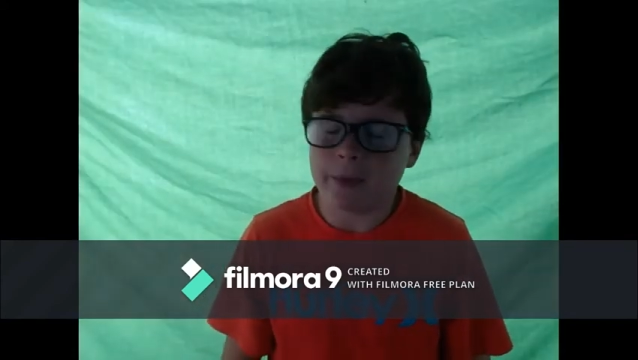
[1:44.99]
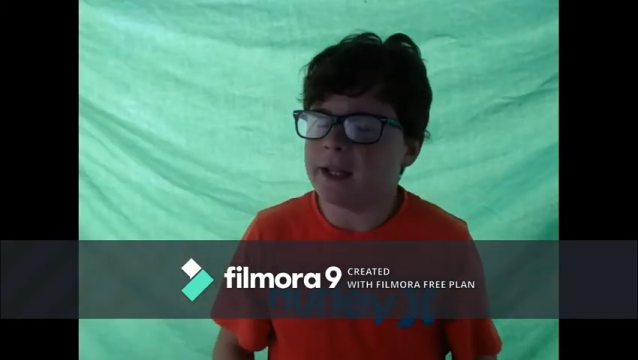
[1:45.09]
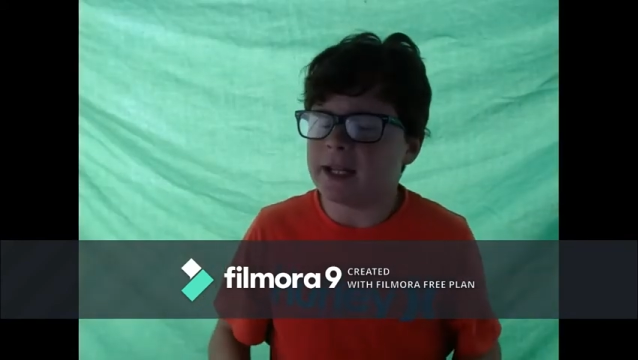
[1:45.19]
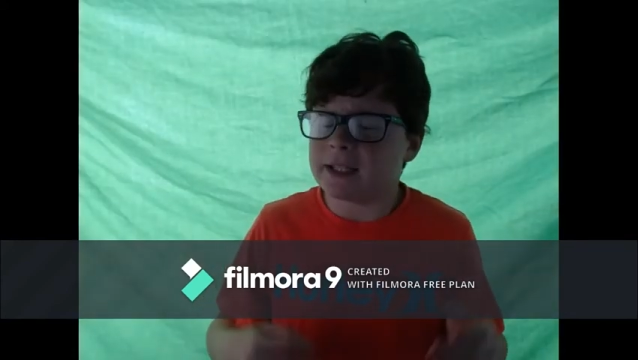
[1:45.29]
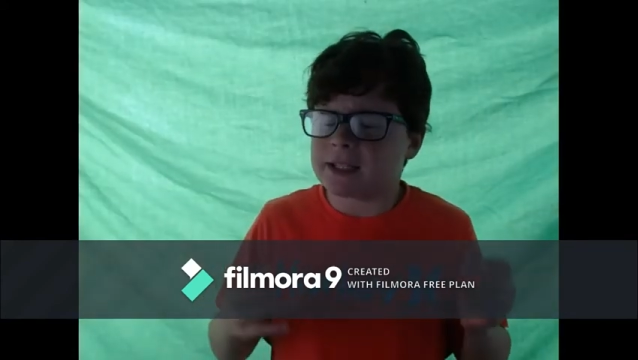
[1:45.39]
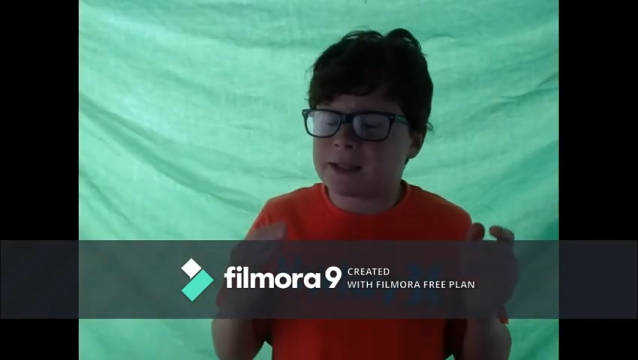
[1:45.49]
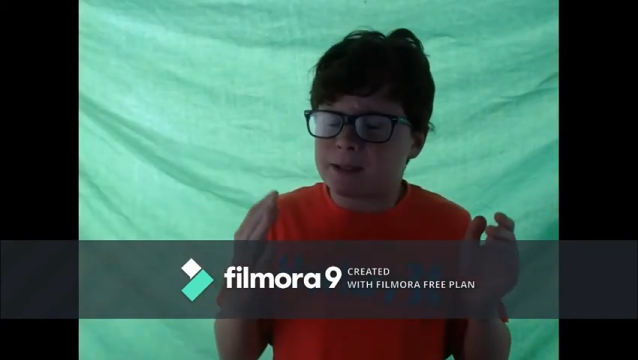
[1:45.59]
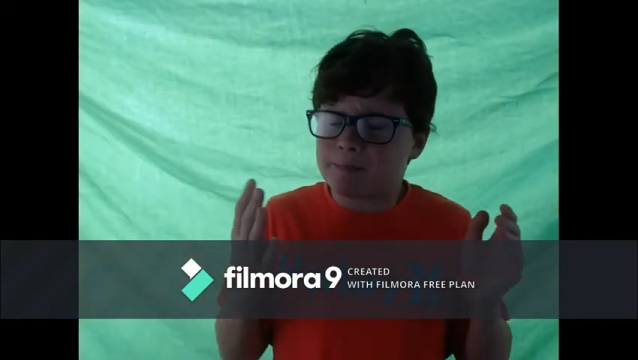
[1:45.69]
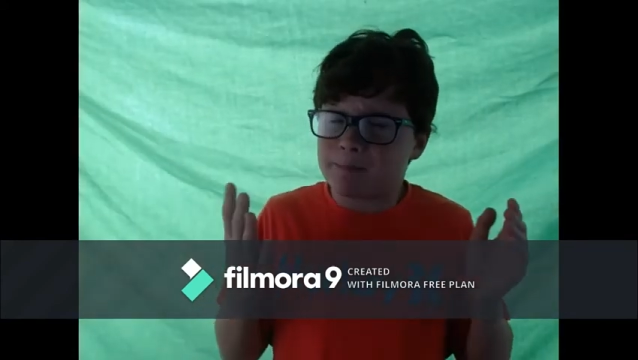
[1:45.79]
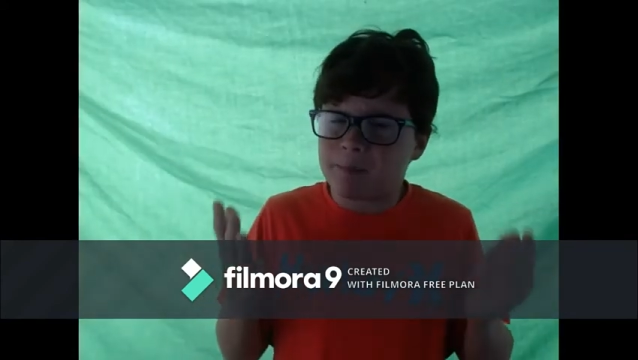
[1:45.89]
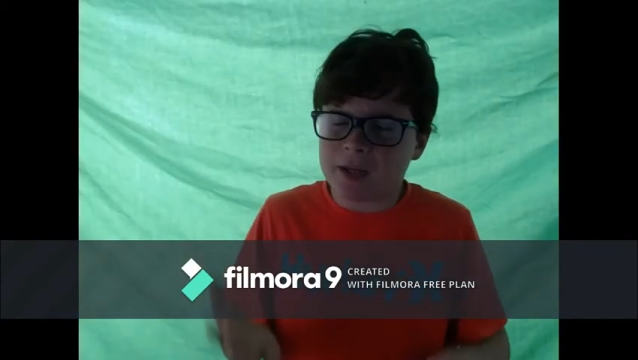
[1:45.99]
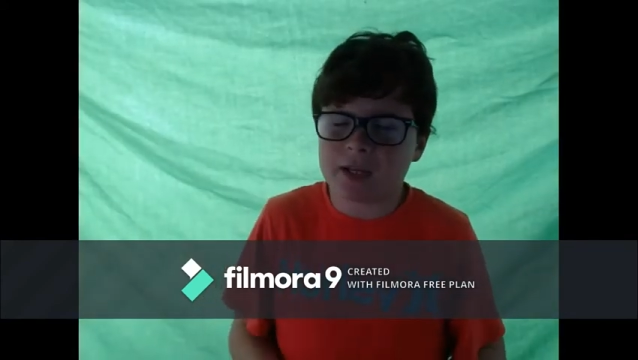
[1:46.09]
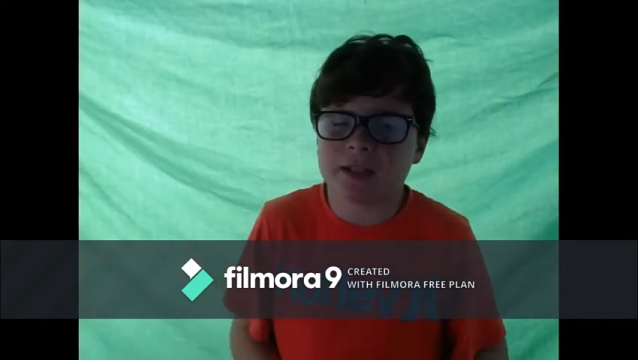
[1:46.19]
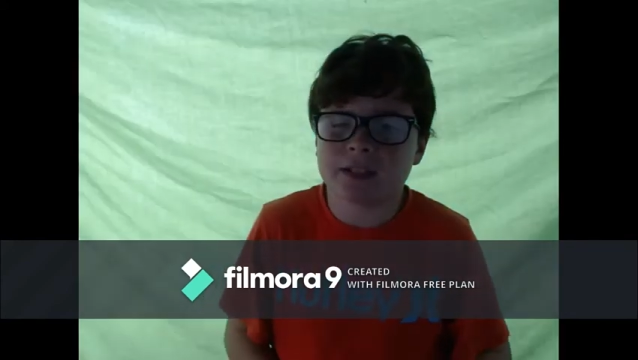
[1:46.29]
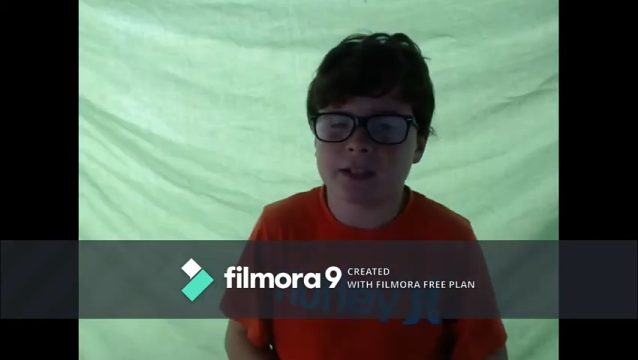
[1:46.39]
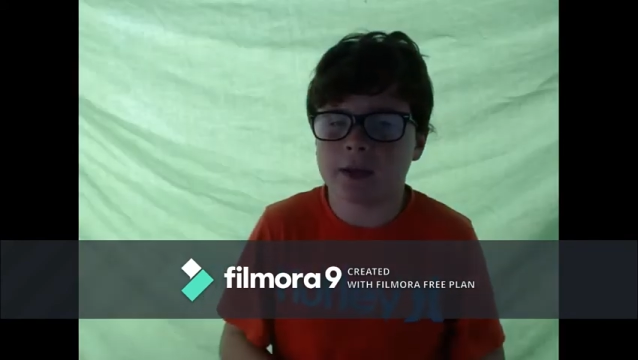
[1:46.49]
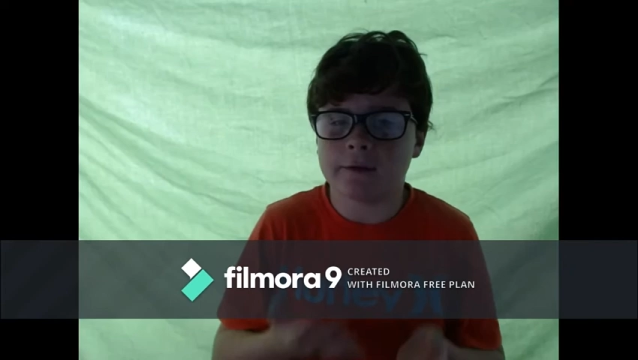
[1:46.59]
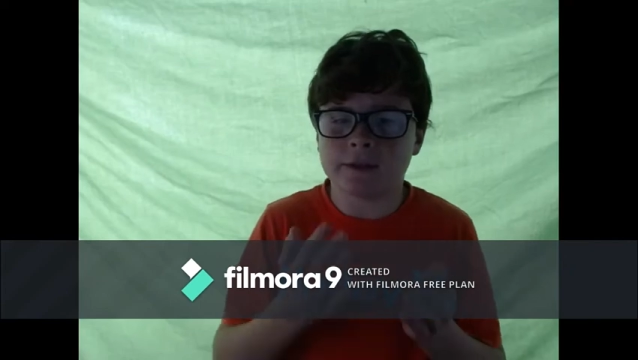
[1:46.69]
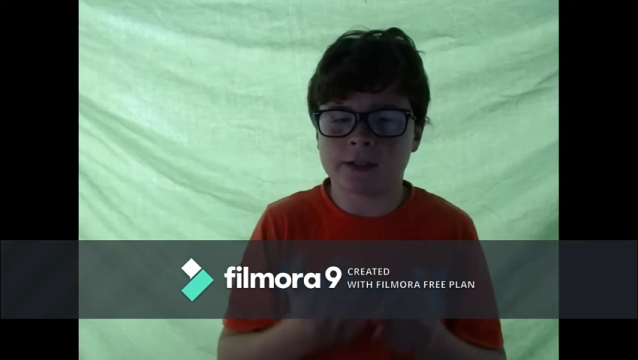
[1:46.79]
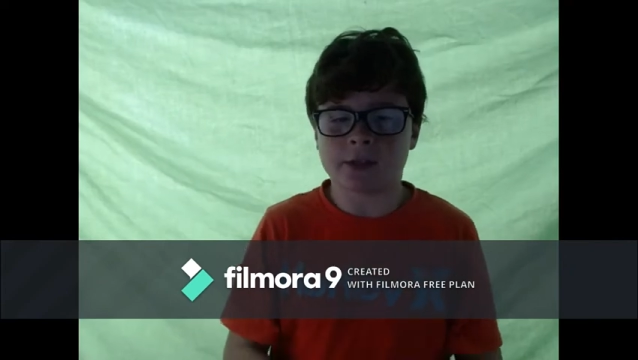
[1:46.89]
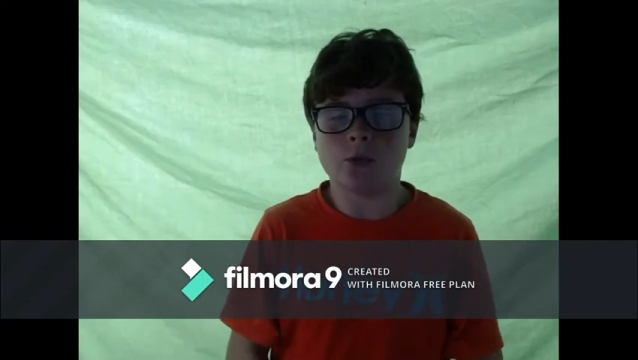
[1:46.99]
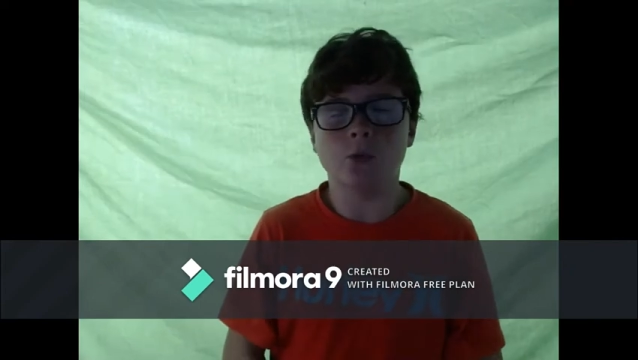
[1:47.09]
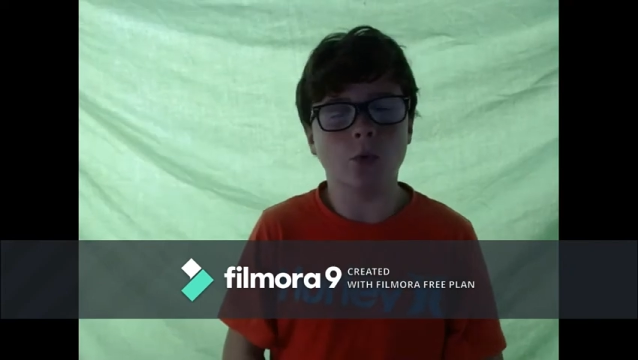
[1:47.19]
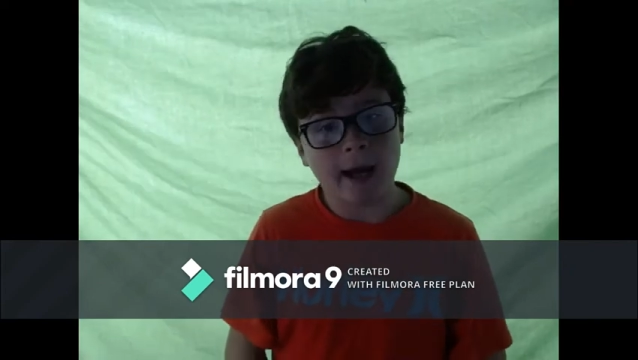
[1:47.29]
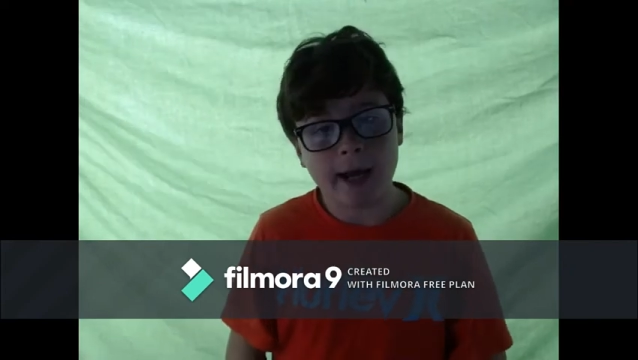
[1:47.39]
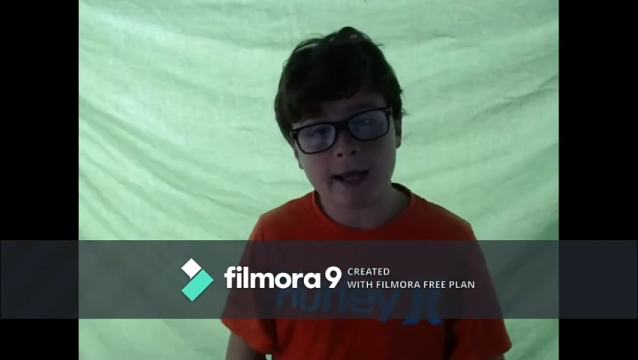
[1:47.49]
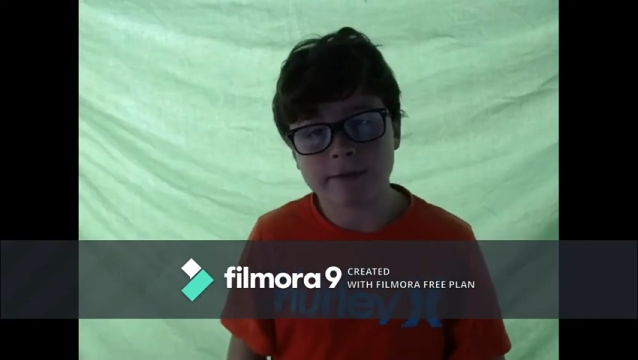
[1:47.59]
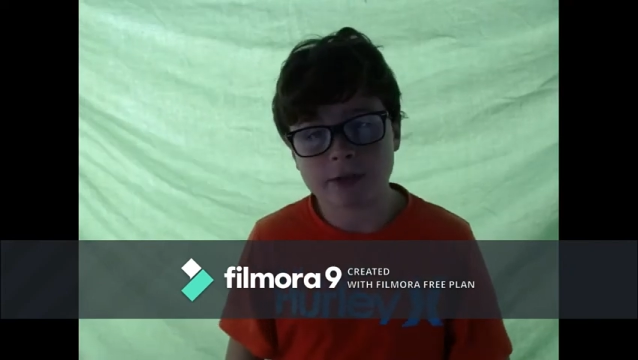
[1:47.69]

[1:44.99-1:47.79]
but it's because of school. I have